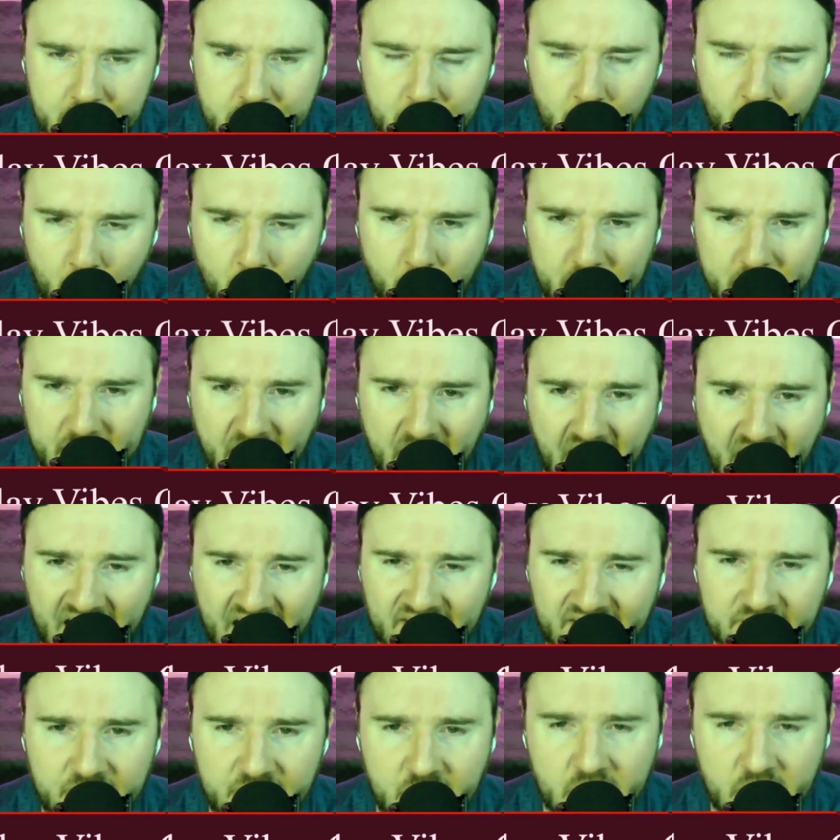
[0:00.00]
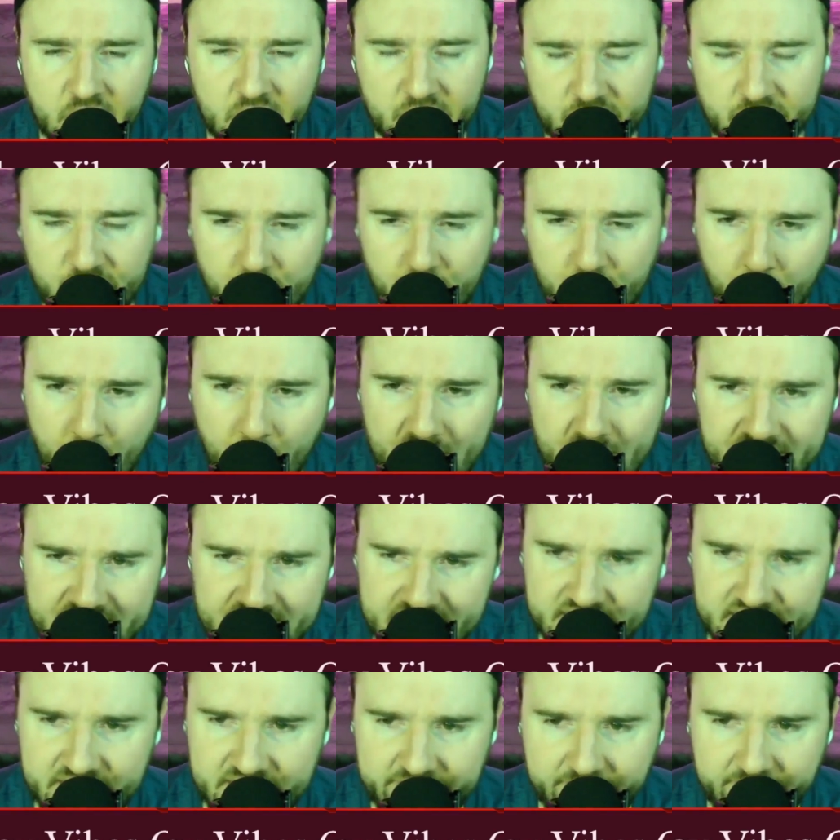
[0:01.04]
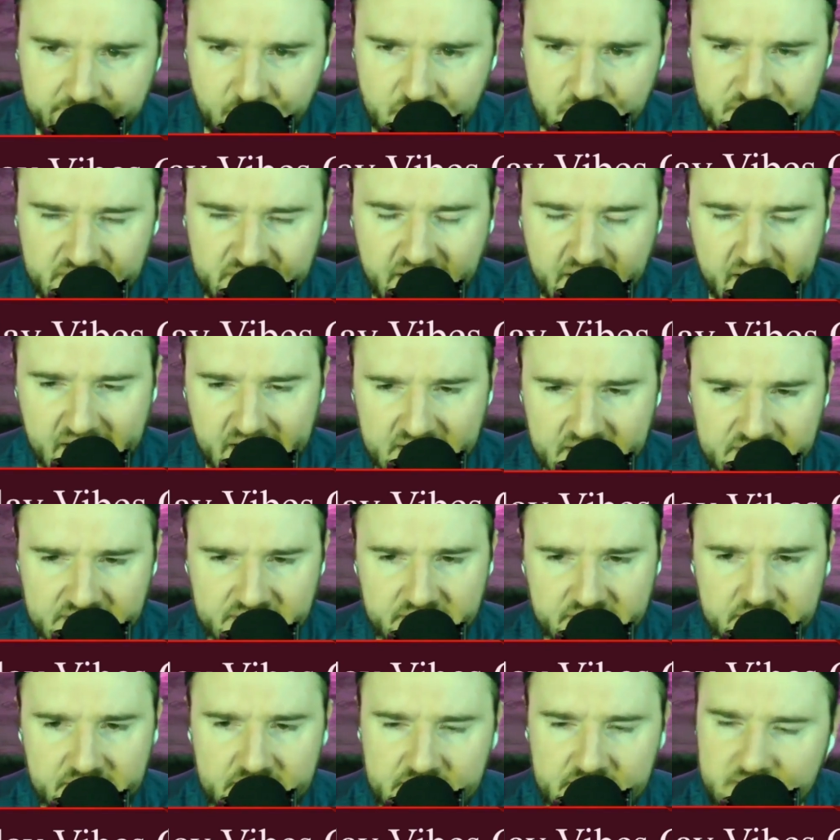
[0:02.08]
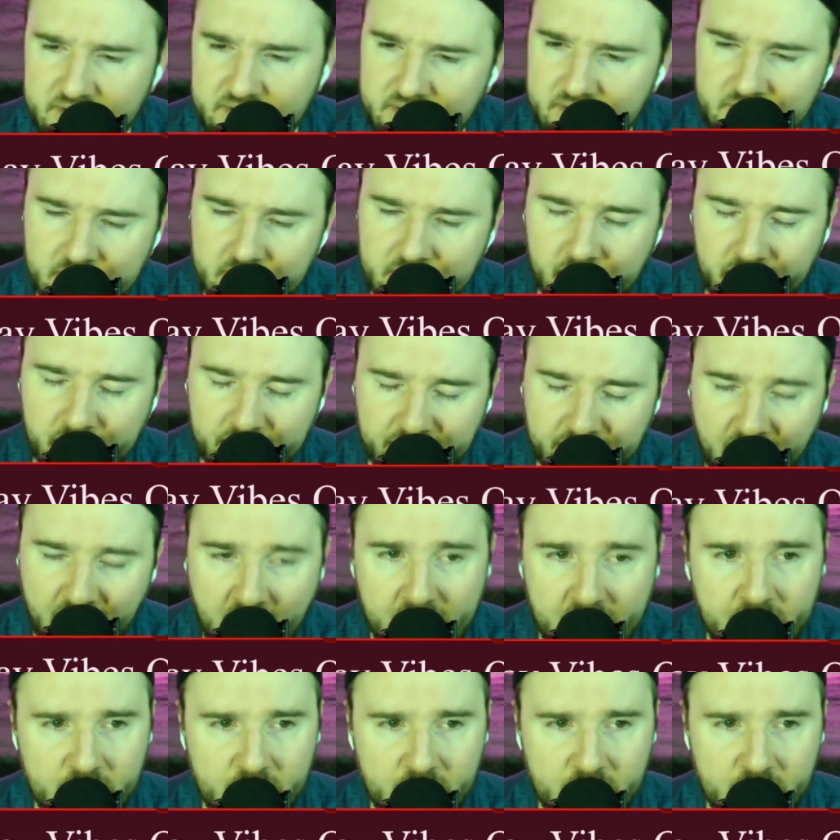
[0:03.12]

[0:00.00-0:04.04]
We have UNC versus Kansas, final